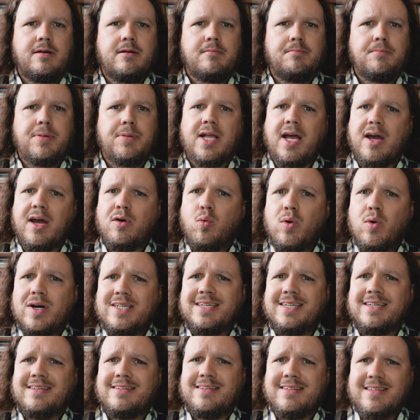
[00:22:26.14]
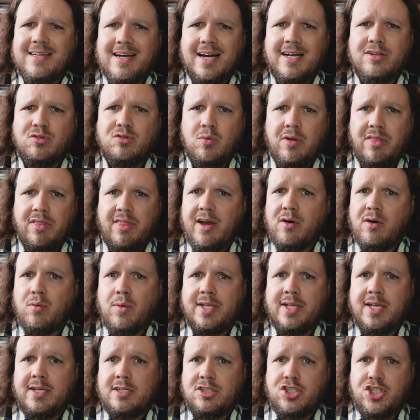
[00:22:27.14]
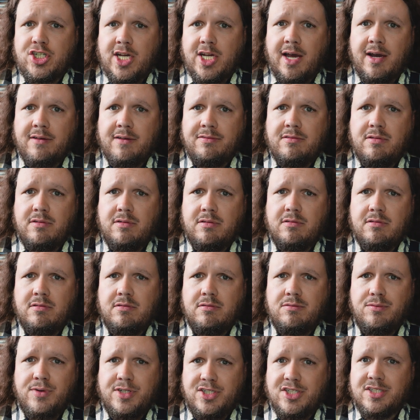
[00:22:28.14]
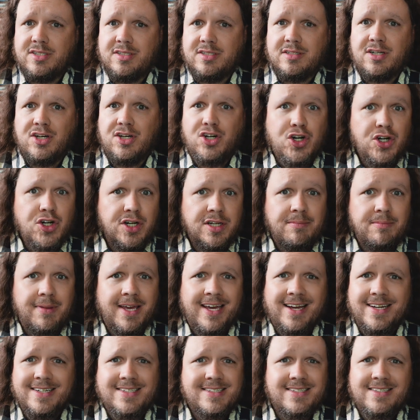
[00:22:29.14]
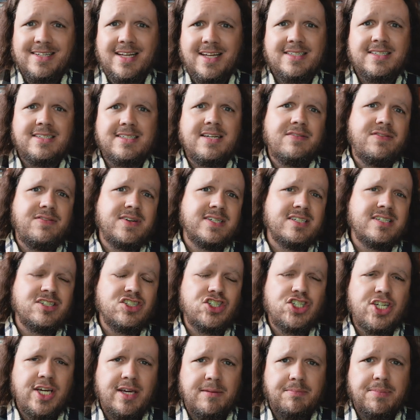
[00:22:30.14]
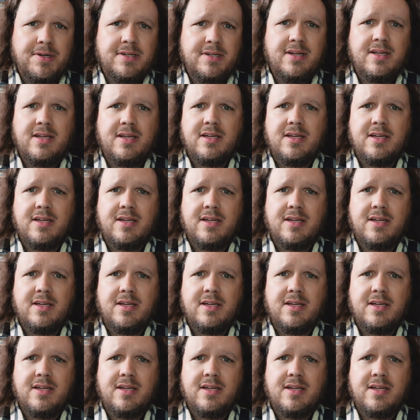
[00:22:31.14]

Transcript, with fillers: But I wasn't done with that one-inch shaft, which is good because that stuff isn't cheap.